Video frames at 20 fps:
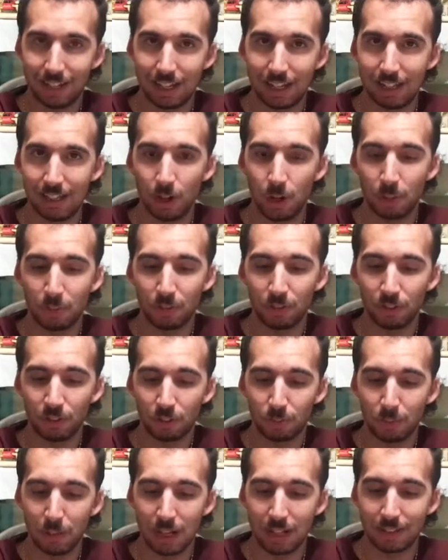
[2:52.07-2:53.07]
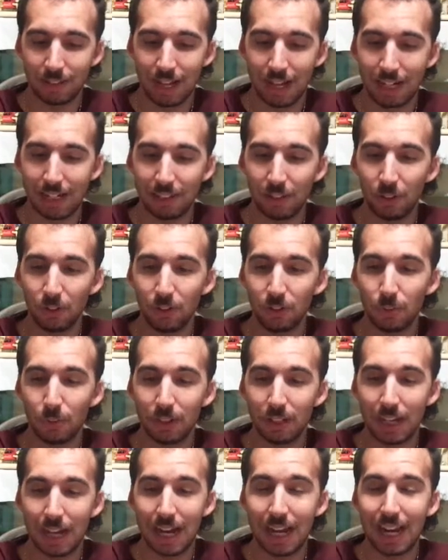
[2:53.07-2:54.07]
And the armor responds, I know you
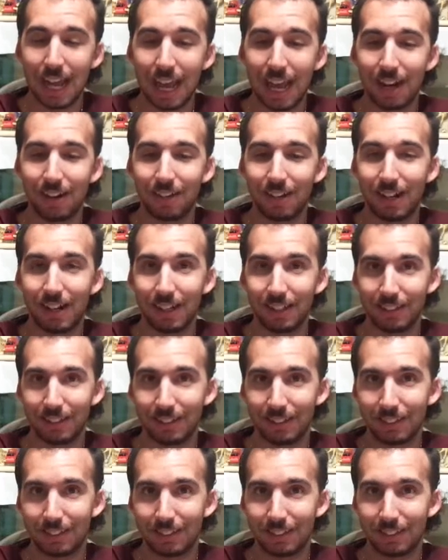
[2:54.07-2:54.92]
are not Aric,